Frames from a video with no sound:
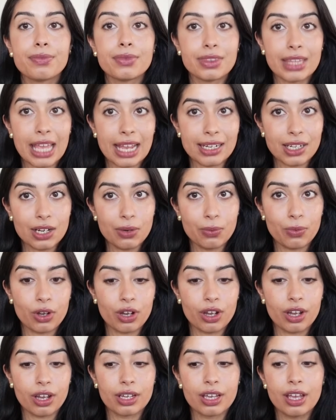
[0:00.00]
that didn't
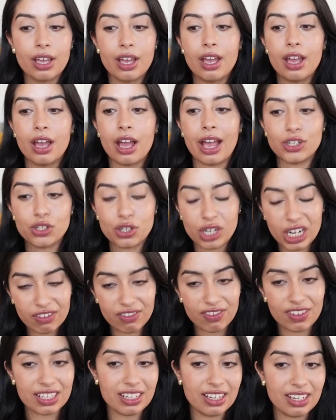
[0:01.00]
work. I shouldn't have
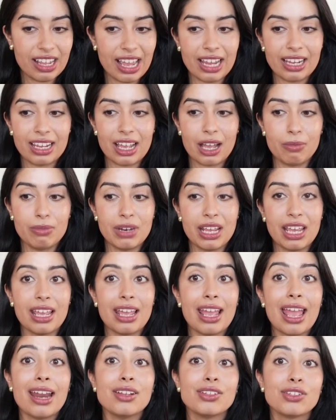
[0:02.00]
invested in that
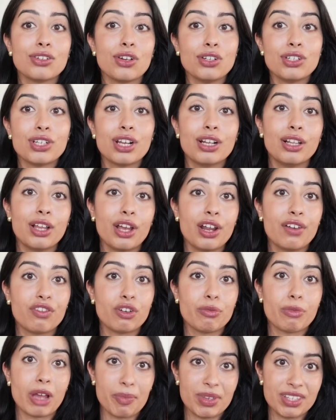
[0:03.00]
company. And it's good to learn
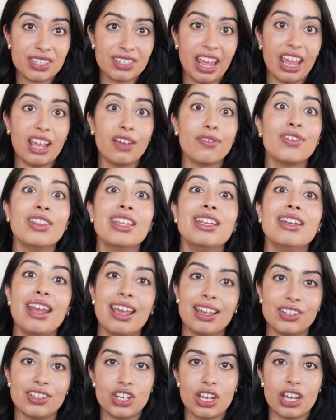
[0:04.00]
from my mistake for the
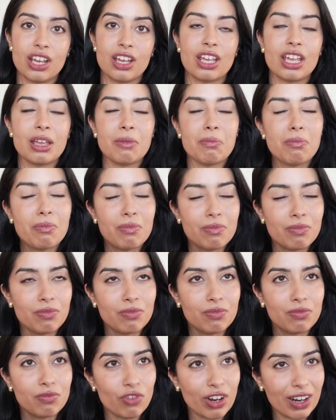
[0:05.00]
next year. He
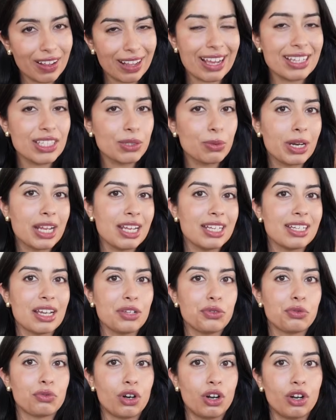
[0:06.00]
realizes what he
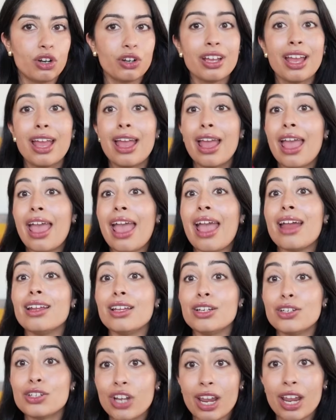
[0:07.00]
does wrong and
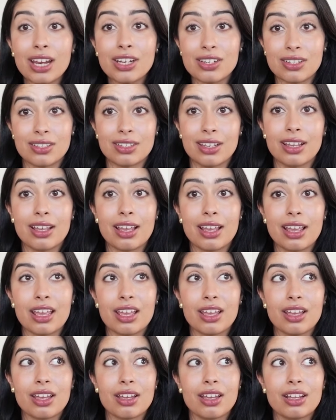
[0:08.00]
he changes it.
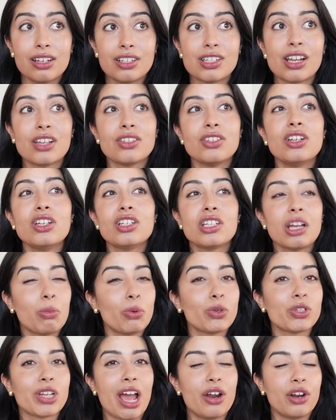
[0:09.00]
He doesn't
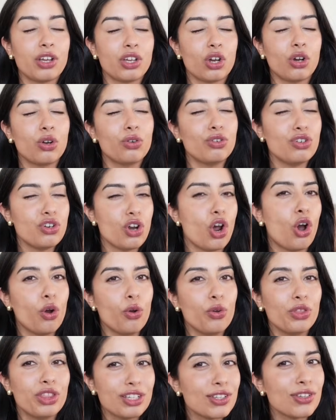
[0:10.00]
double down and go,
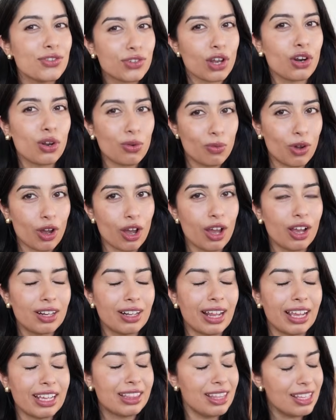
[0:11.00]
no, this is going to work.
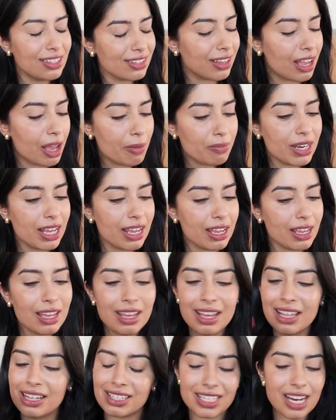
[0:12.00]
Like, this company,
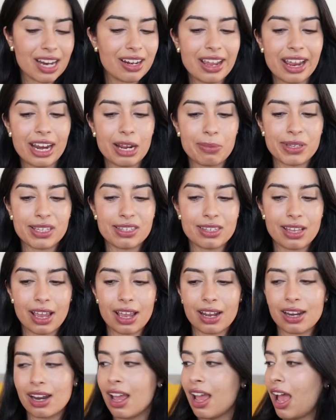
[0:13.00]
it's down 80%,